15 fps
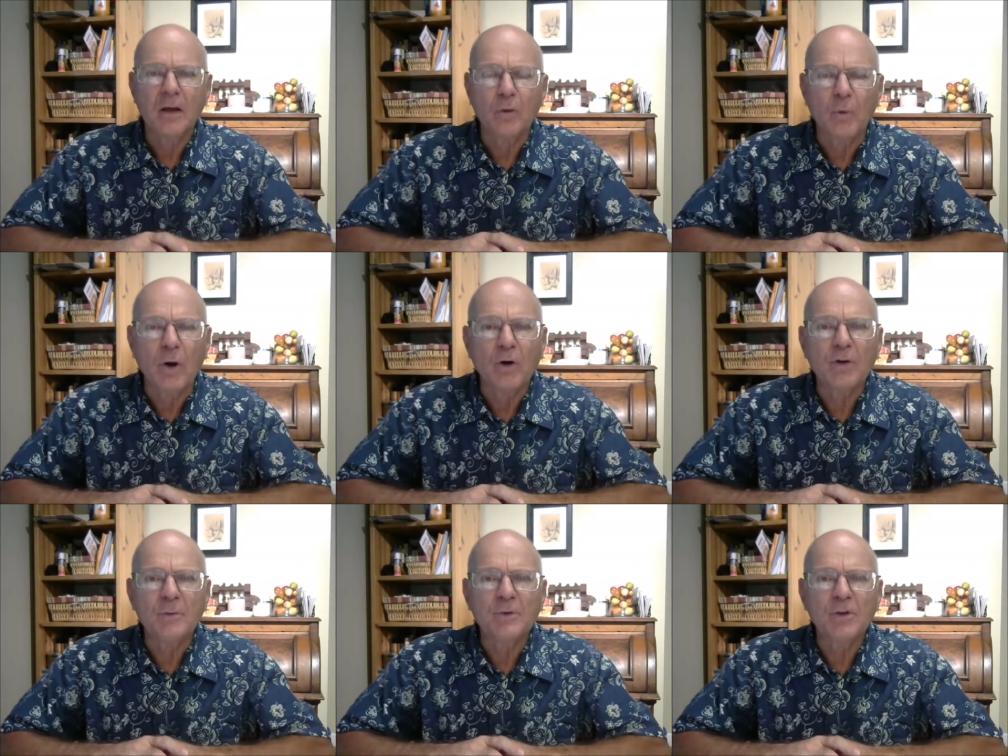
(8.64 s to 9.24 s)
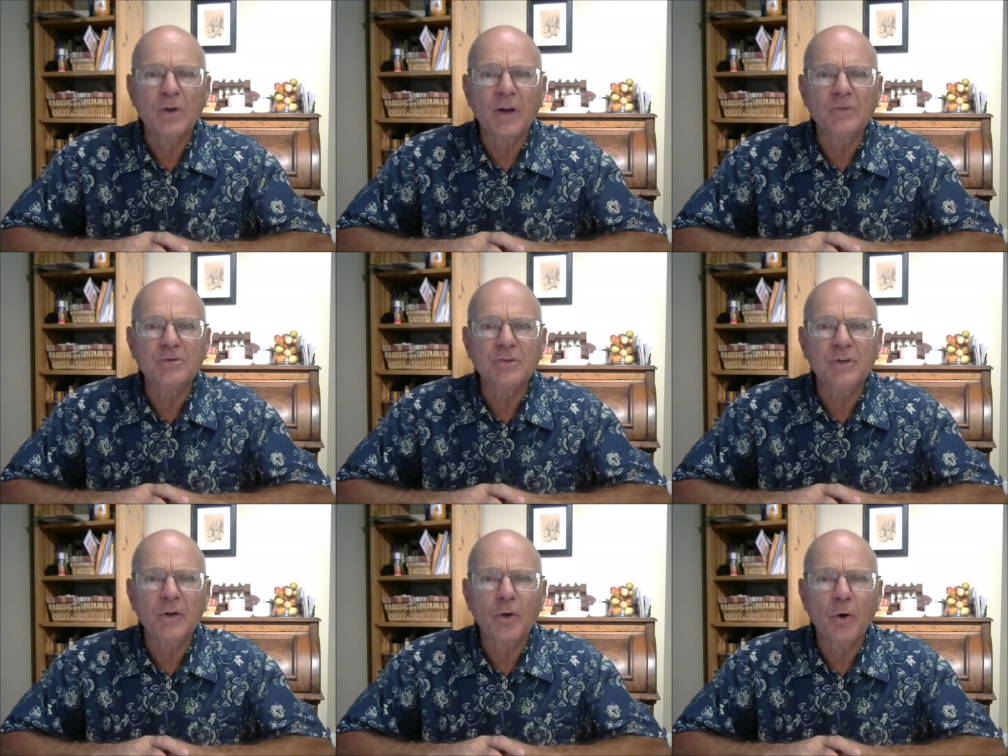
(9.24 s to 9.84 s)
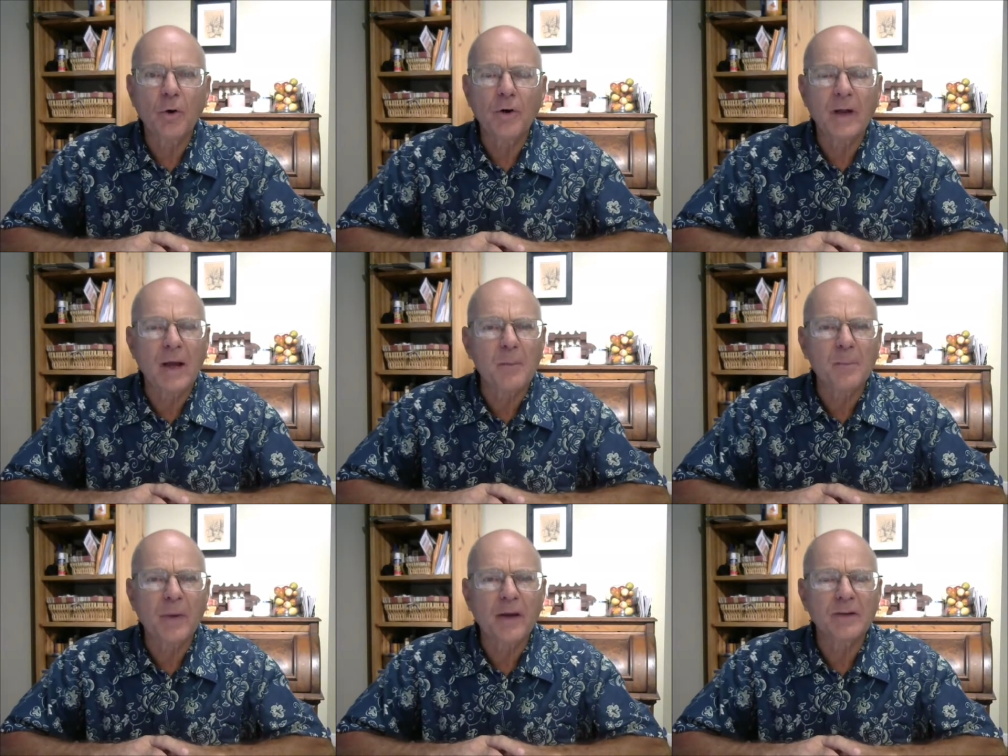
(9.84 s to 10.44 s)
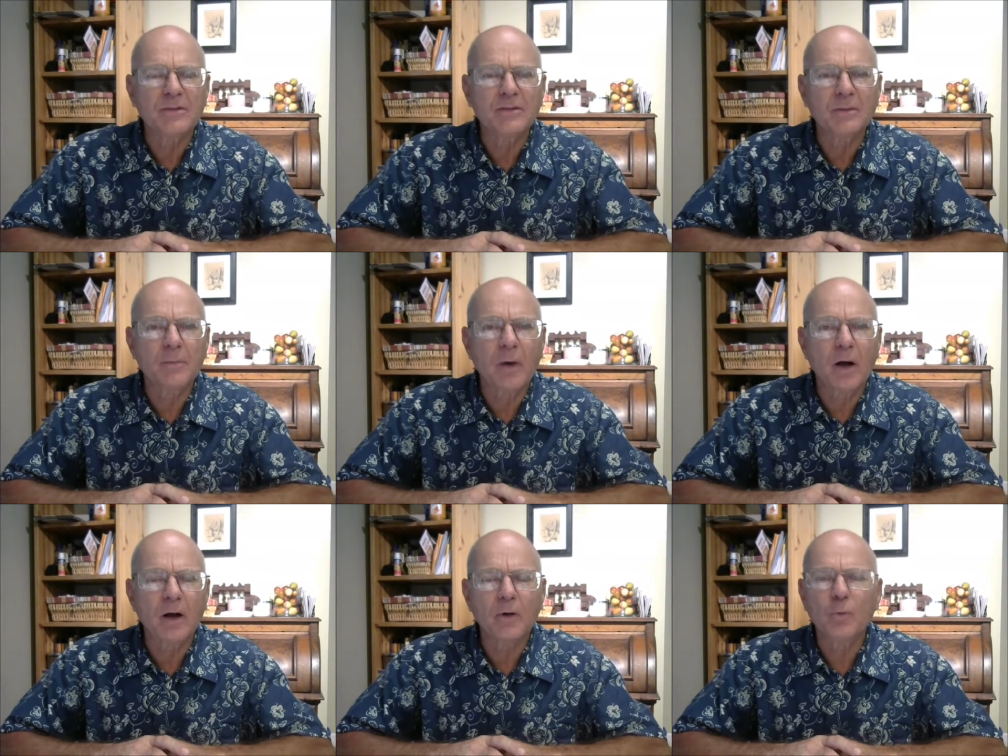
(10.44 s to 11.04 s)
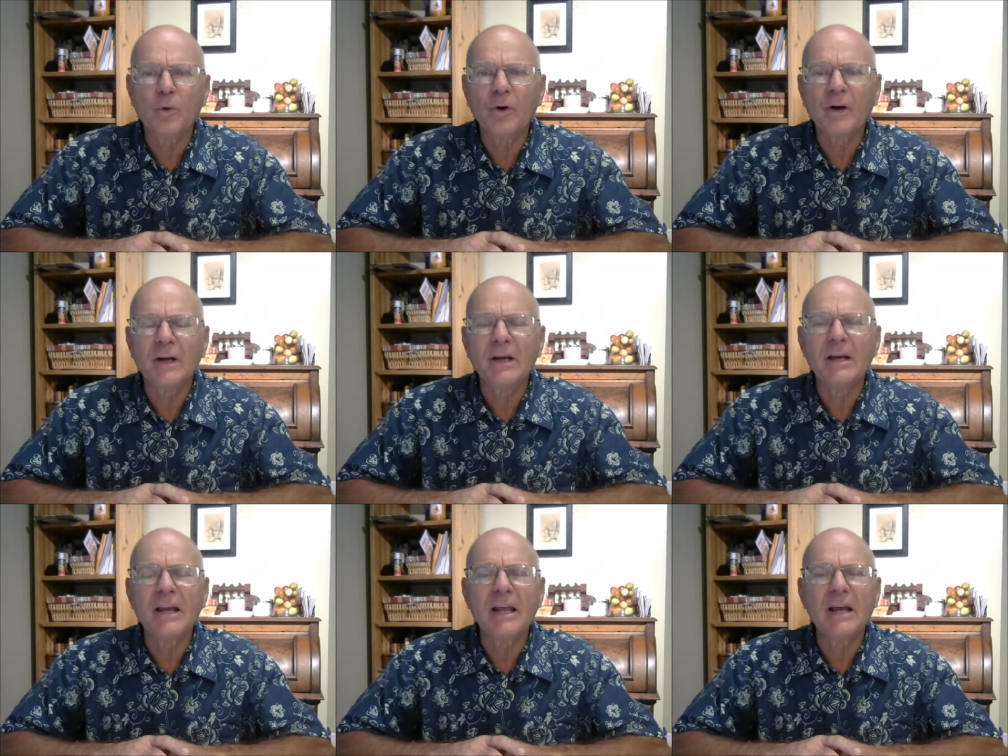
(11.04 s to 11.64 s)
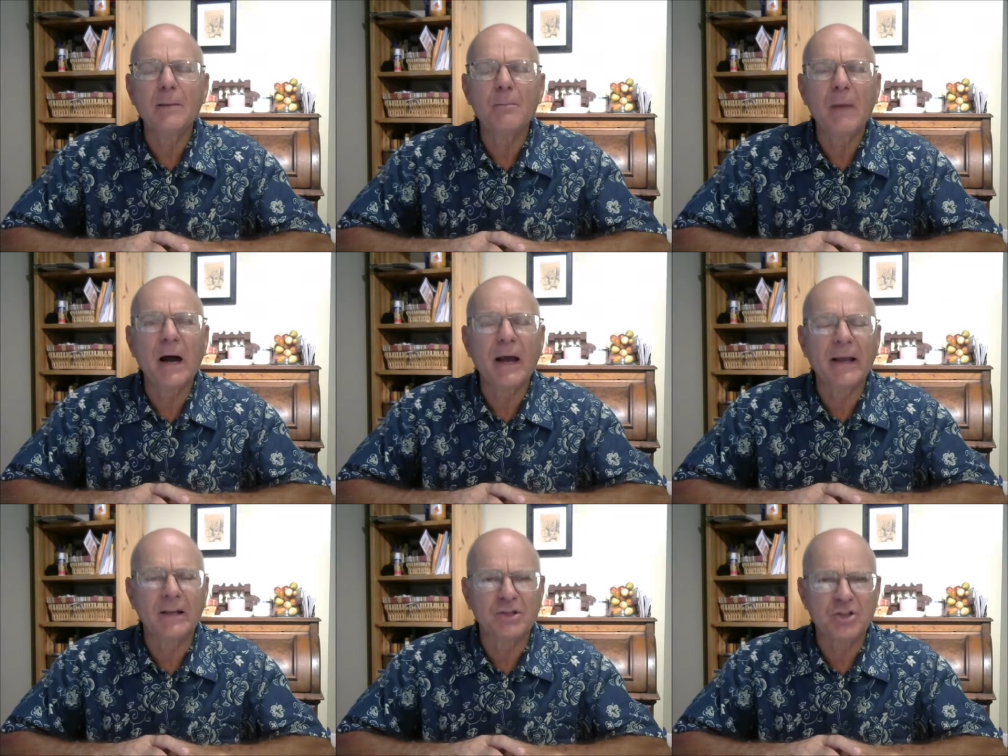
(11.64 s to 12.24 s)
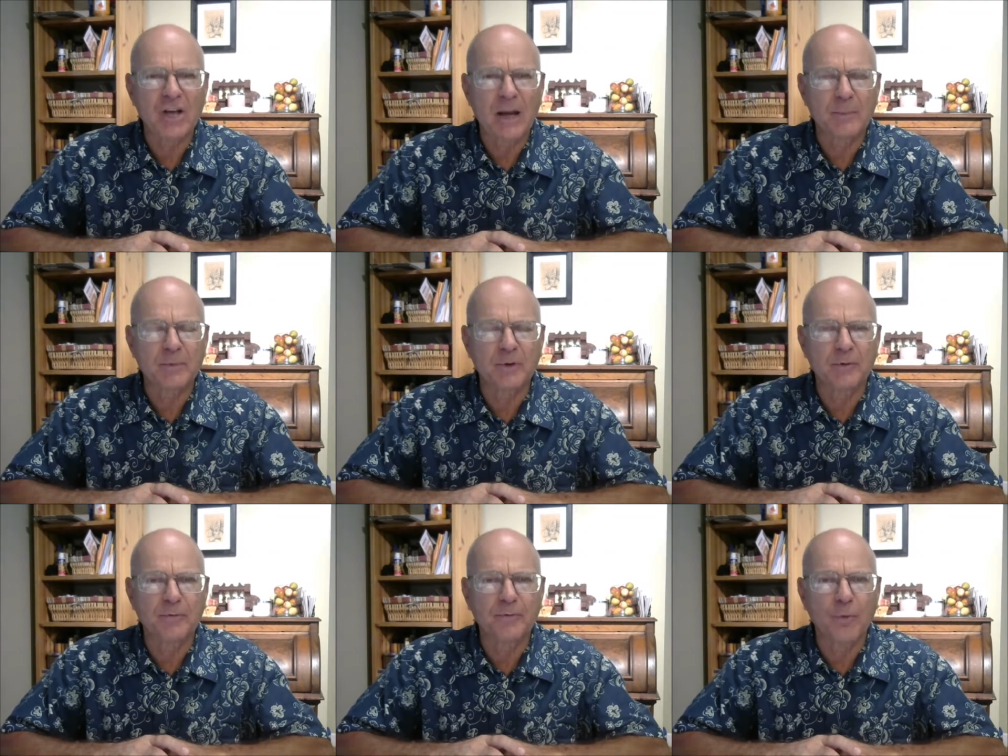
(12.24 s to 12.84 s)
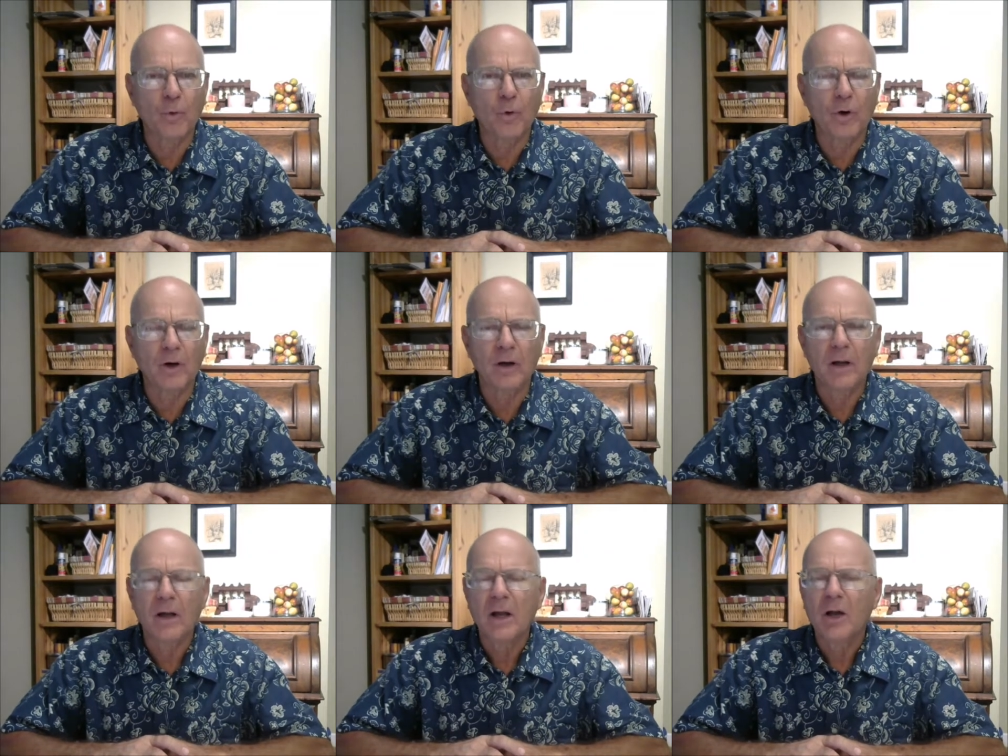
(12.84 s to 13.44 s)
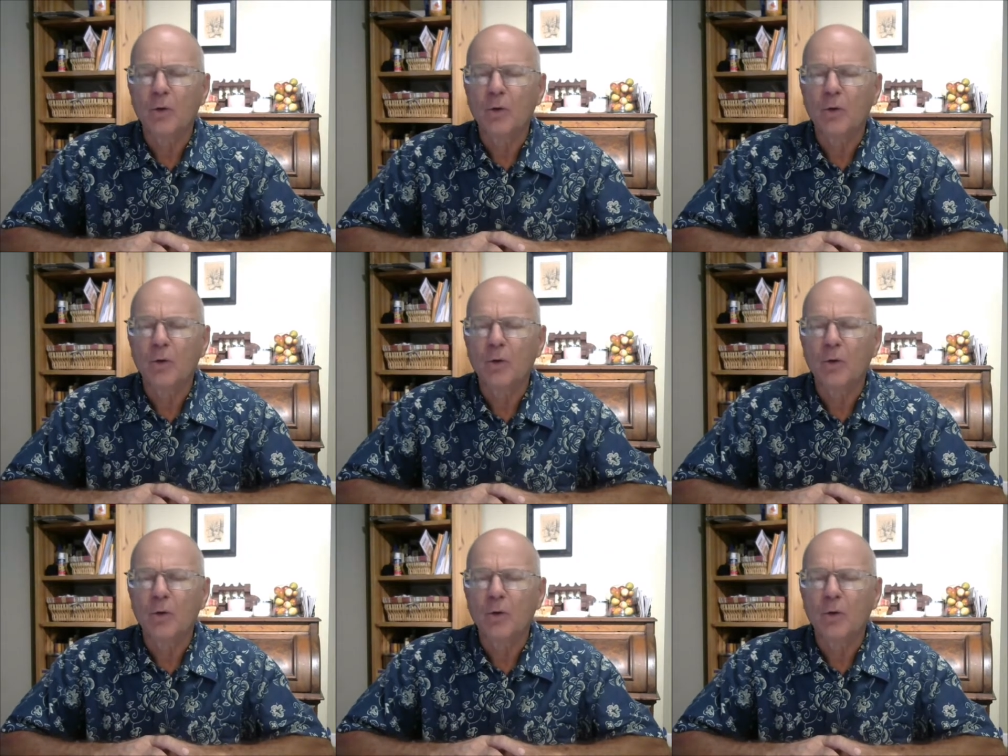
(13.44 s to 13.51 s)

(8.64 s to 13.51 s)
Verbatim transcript: Welcome to Lunch with the Lord. I'm Pastor Mark. We're in Nehemiah chapter 4.